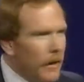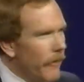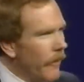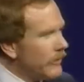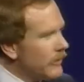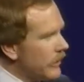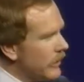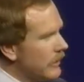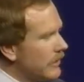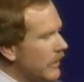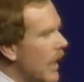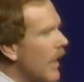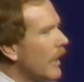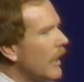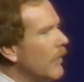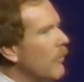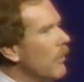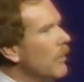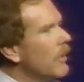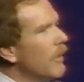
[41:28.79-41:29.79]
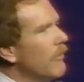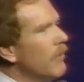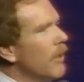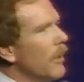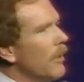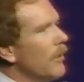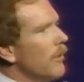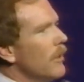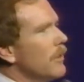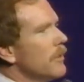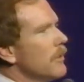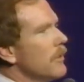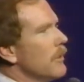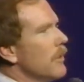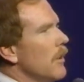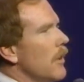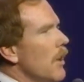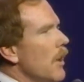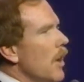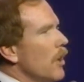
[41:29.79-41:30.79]
That's exactly what they've done to us.
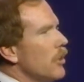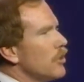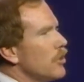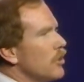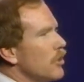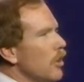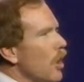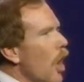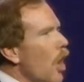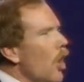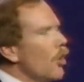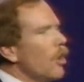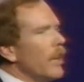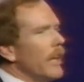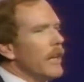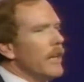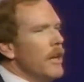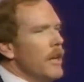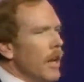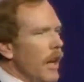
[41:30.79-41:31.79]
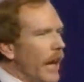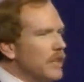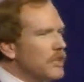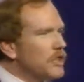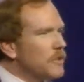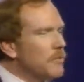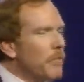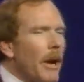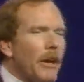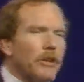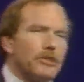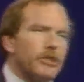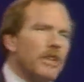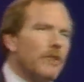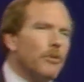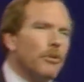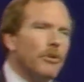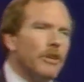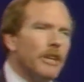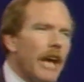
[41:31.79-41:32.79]
Slowly,
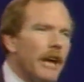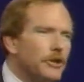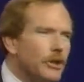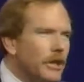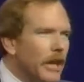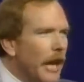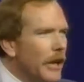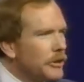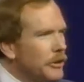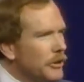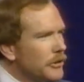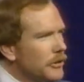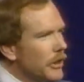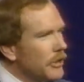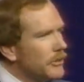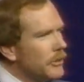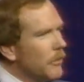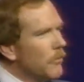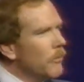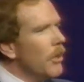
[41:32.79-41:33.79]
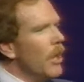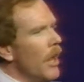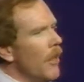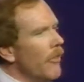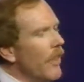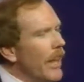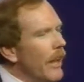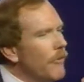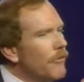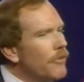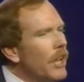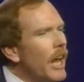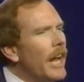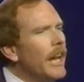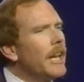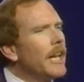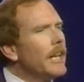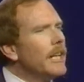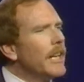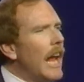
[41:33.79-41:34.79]
especially through the education system, they have
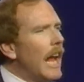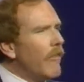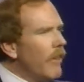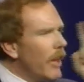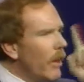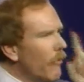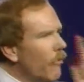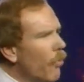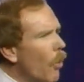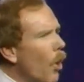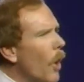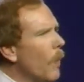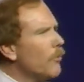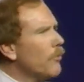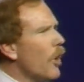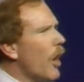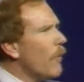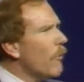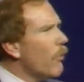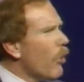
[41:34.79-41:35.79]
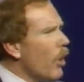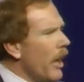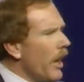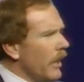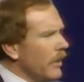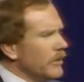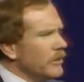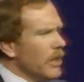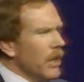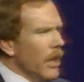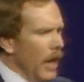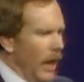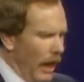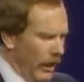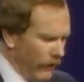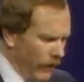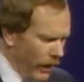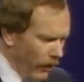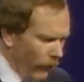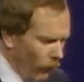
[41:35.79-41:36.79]
taken and they have warped our brains
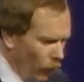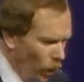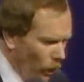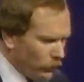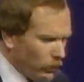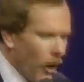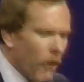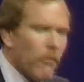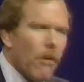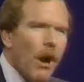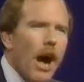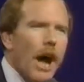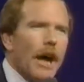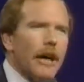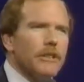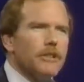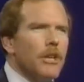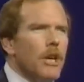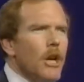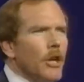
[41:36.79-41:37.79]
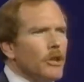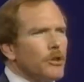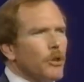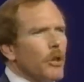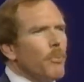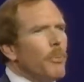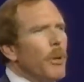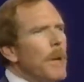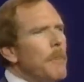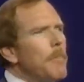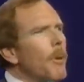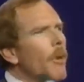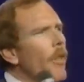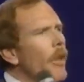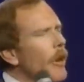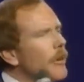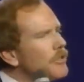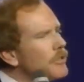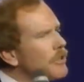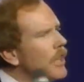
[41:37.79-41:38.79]
and they have warped our minds. So the people
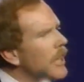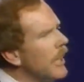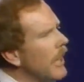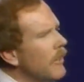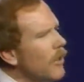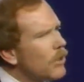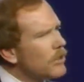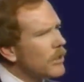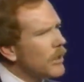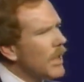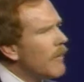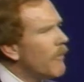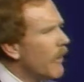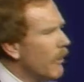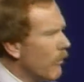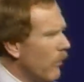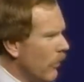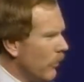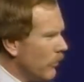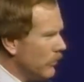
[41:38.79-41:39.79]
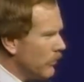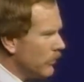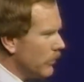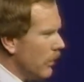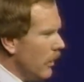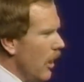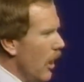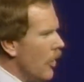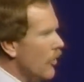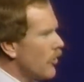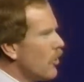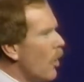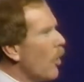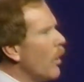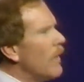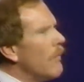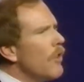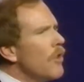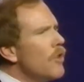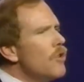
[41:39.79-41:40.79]
that are sitting in those living rooms
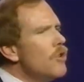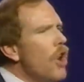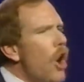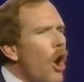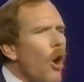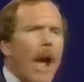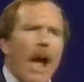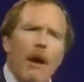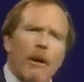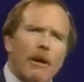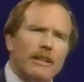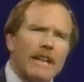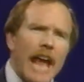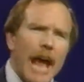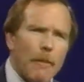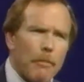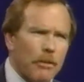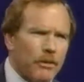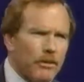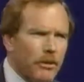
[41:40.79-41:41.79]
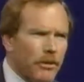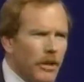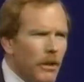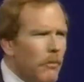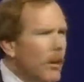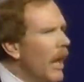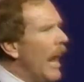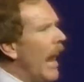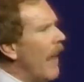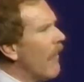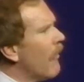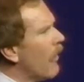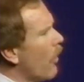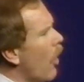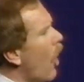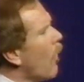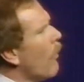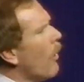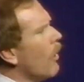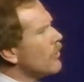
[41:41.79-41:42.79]
don't even know how it happened to them, and
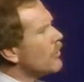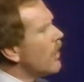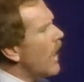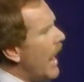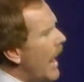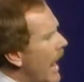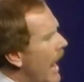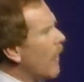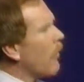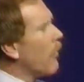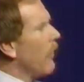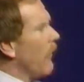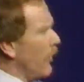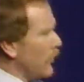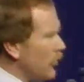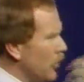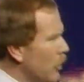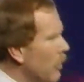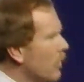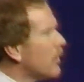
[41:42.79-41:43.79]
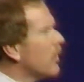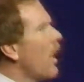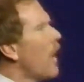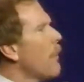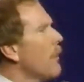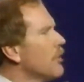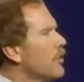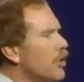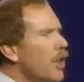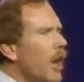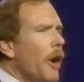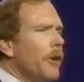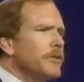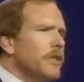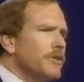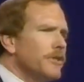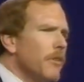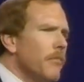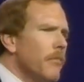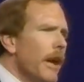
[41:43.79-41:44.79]
they're almost angry that you would come and share
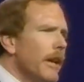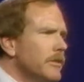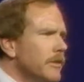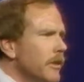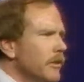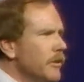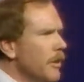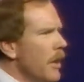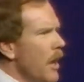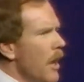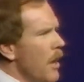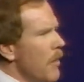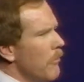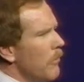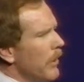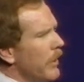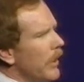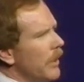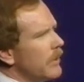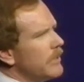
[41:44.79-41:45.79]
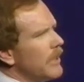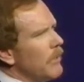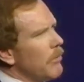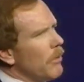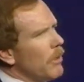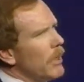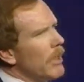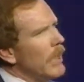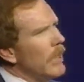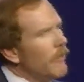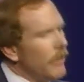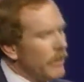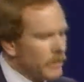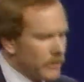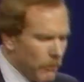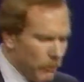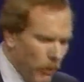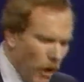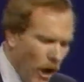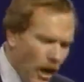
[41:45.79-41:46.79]
such a message because they believe that
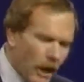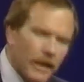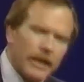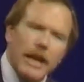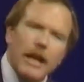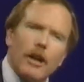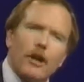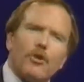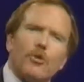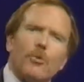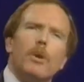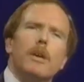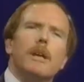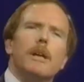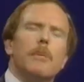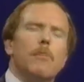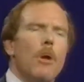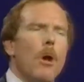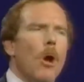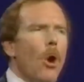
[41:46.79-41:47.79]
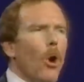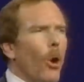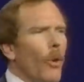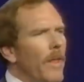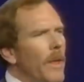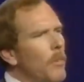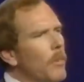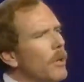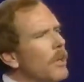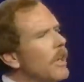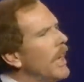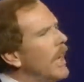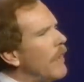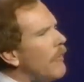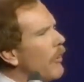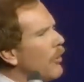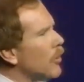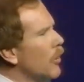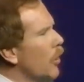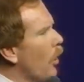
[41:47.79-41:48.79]
it's a Pollyanna dream, or they
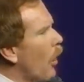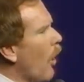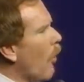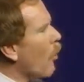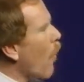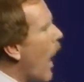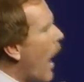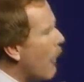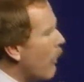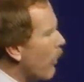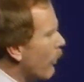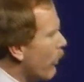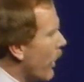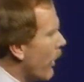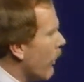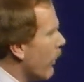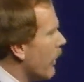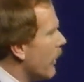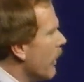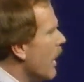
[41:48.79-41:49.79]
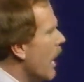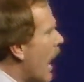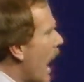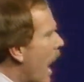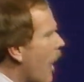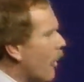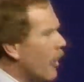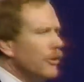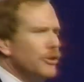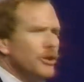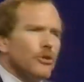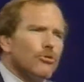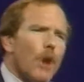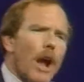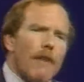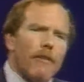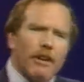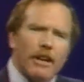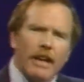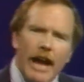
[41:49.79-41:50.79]
believe that you're a robber baron. How could you
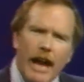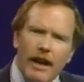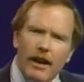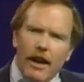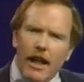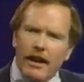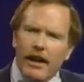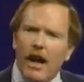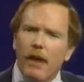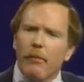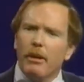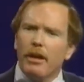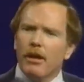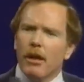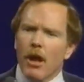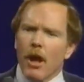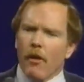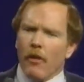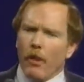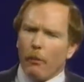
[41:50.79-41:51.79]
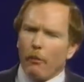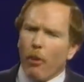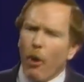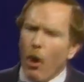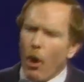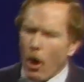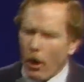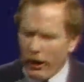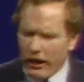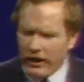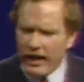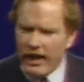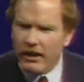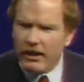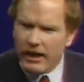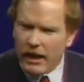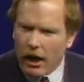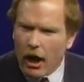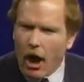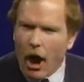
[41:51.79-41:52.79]
drive a Cadillac? I mean, the poor in
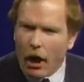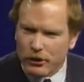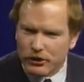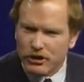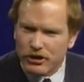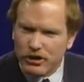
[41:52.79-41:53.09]
India are